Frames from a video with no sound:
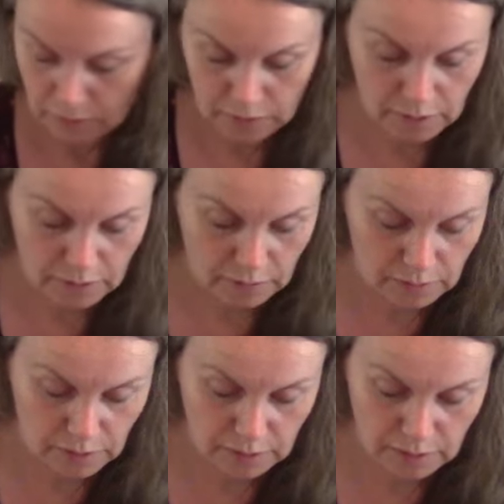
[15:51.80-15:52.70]
the
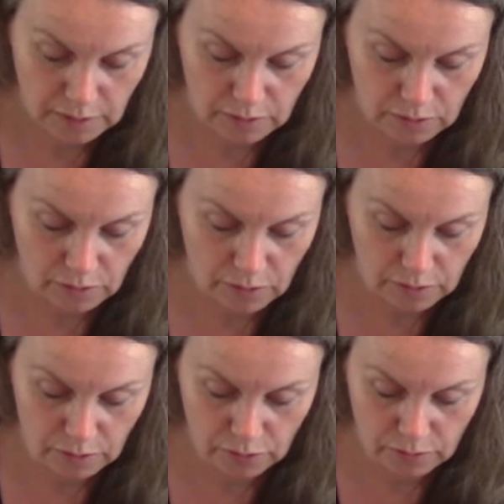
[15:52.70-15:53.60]
techniques are
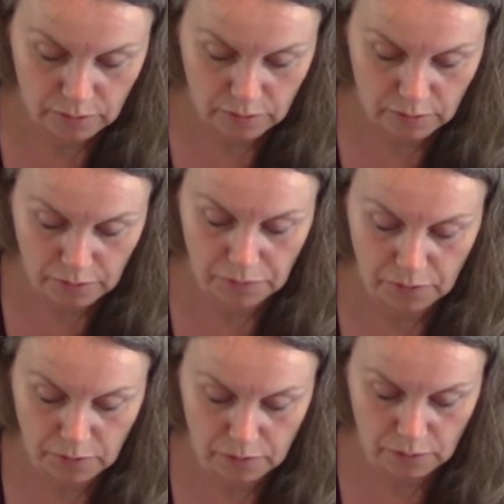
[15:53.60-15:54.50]
not
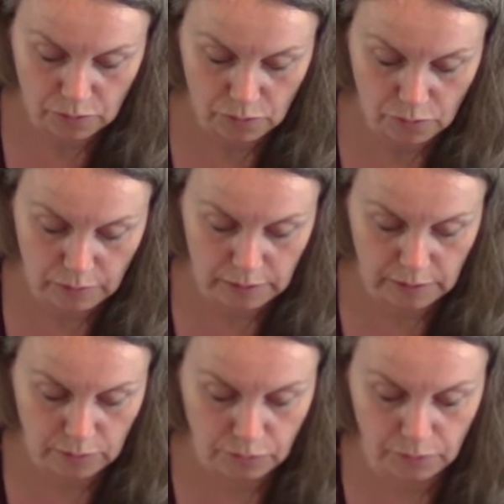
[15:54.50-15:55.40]
difficult, and you only
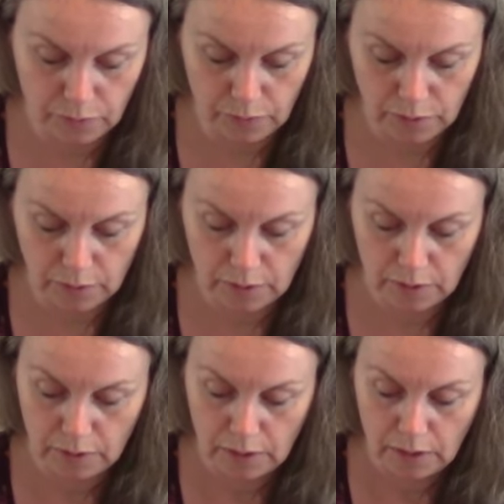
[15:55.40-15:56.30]
knit with one
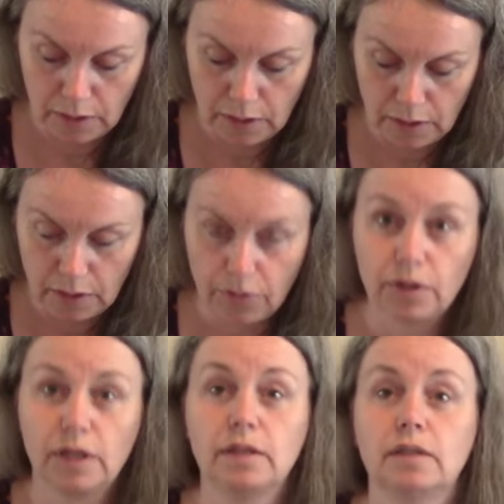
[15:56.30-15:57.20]

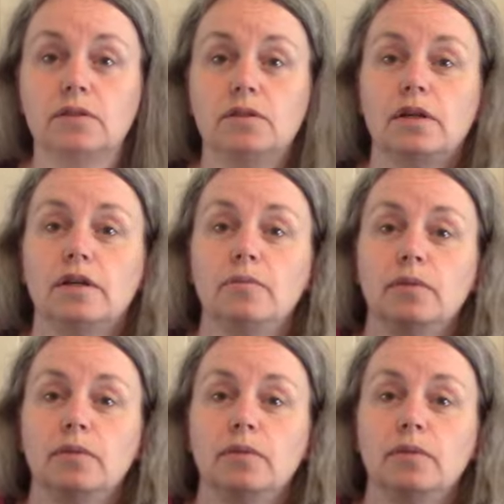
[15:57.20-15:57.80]
thread at a time,